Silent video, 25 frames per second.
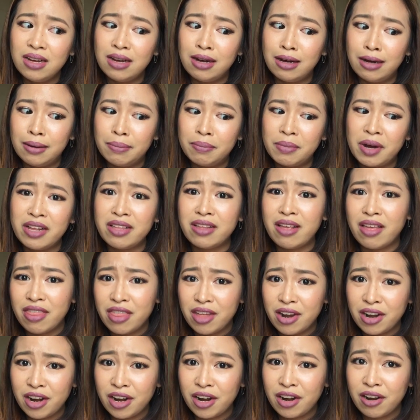
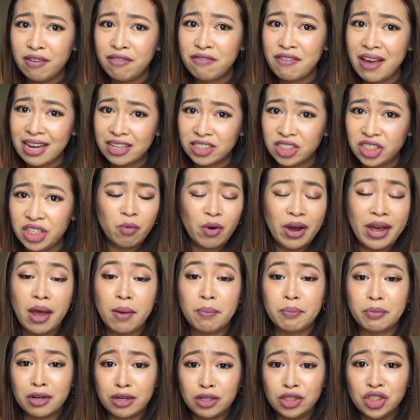another factor why
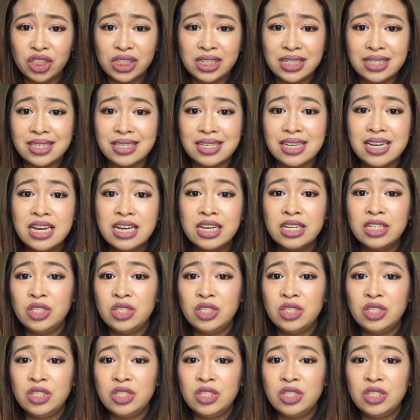I purchased